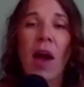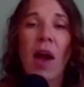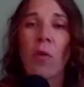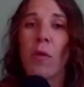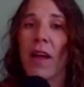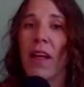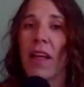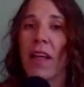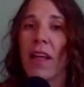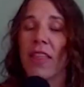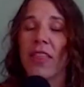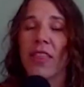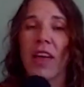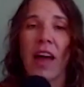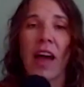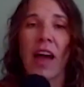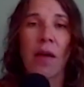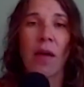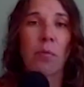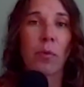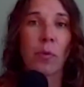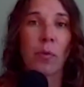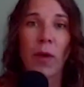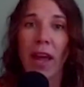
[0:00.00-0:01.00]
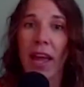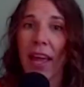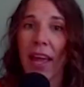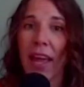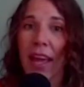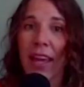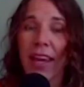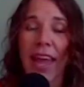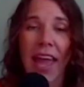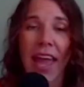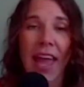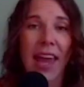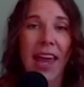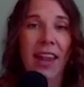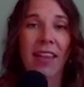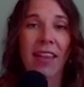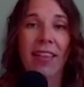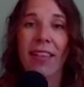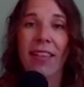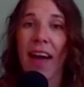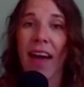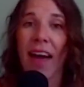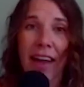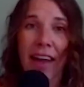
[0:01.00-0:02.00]
with a brain, and a
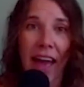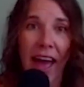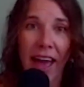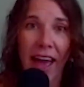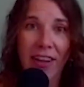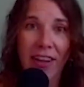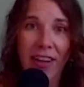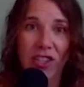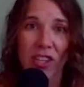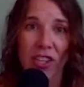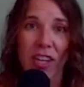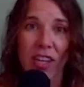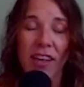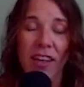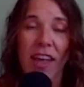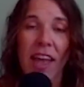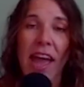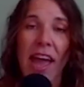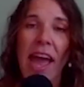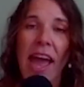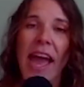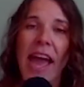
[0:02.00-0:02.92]
lot of action.